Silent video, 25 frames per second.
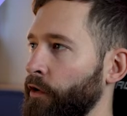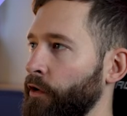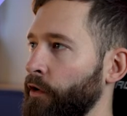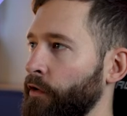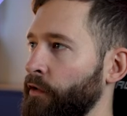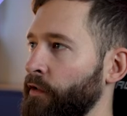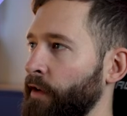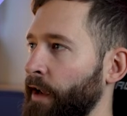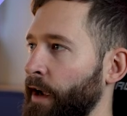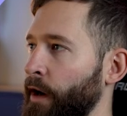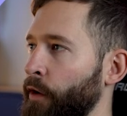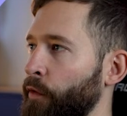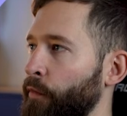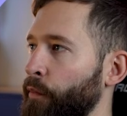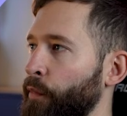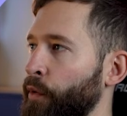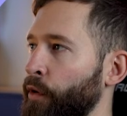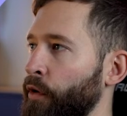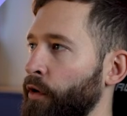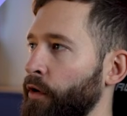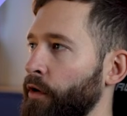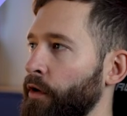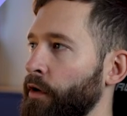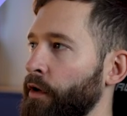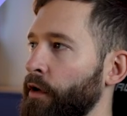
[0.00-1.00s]
and go to
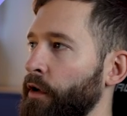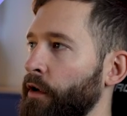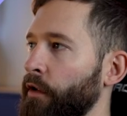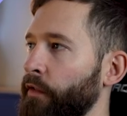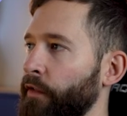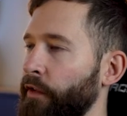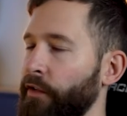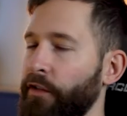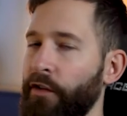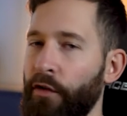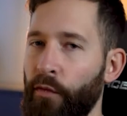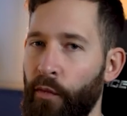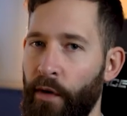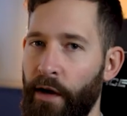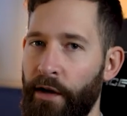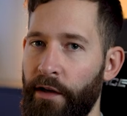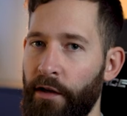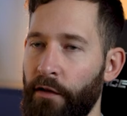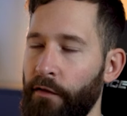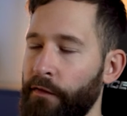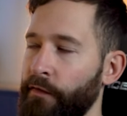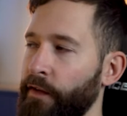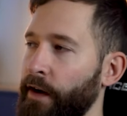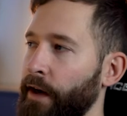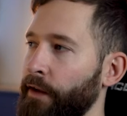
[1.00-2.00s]
output, this is where
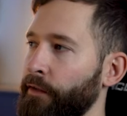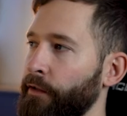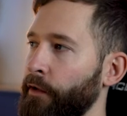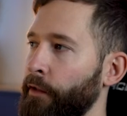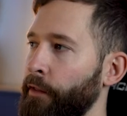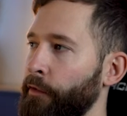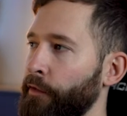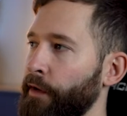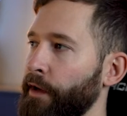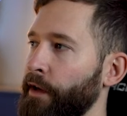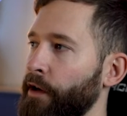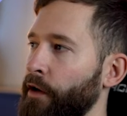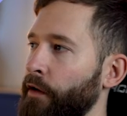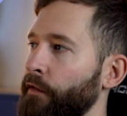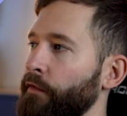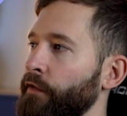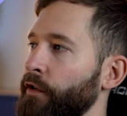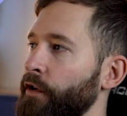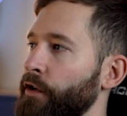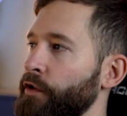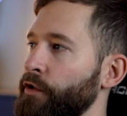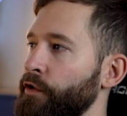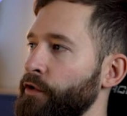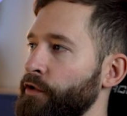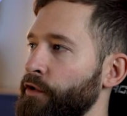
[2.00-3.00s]
you'll find the three
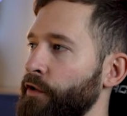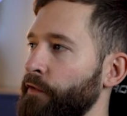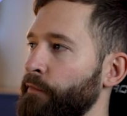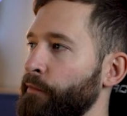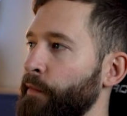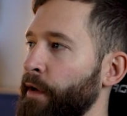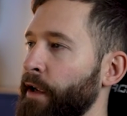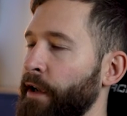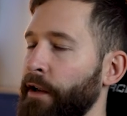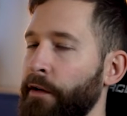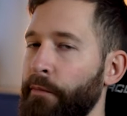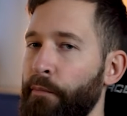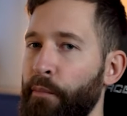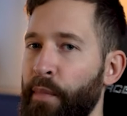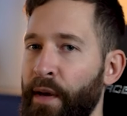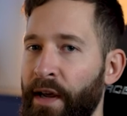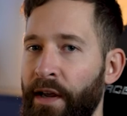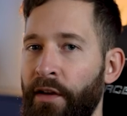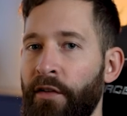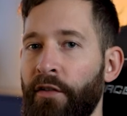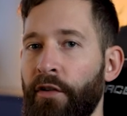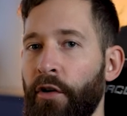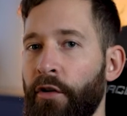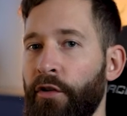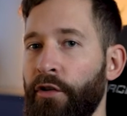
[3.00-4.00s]
conversions you've made
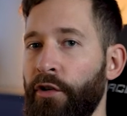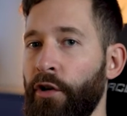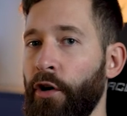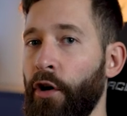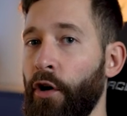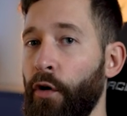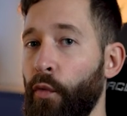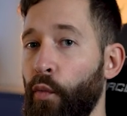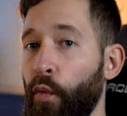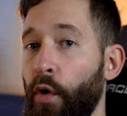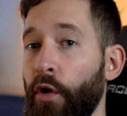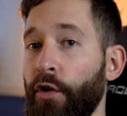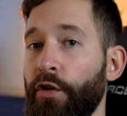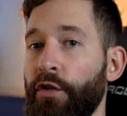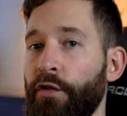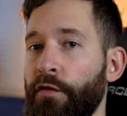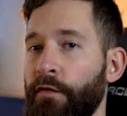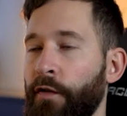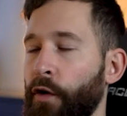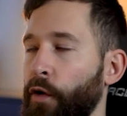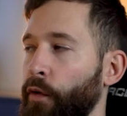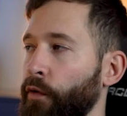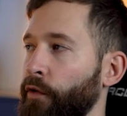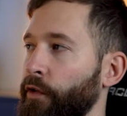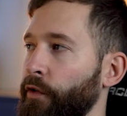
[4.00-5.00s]
based on your watch
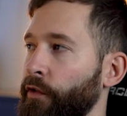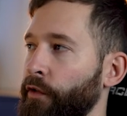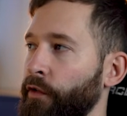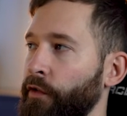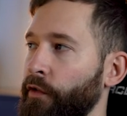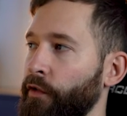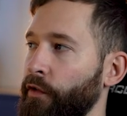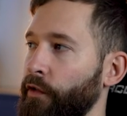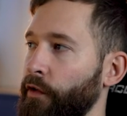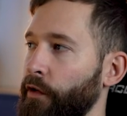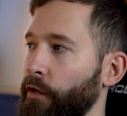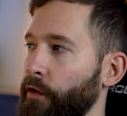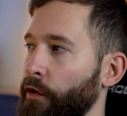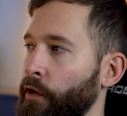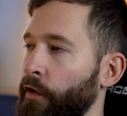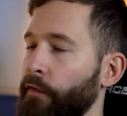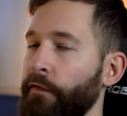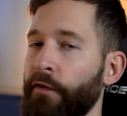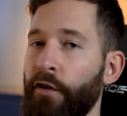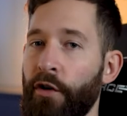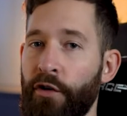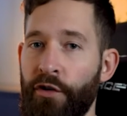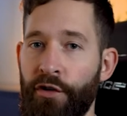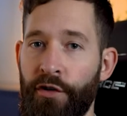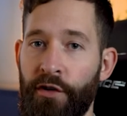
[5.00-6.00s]
folder's
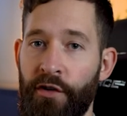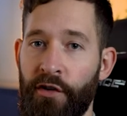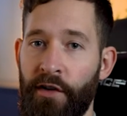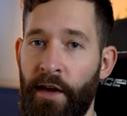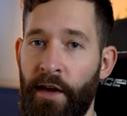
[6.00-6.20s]
conversion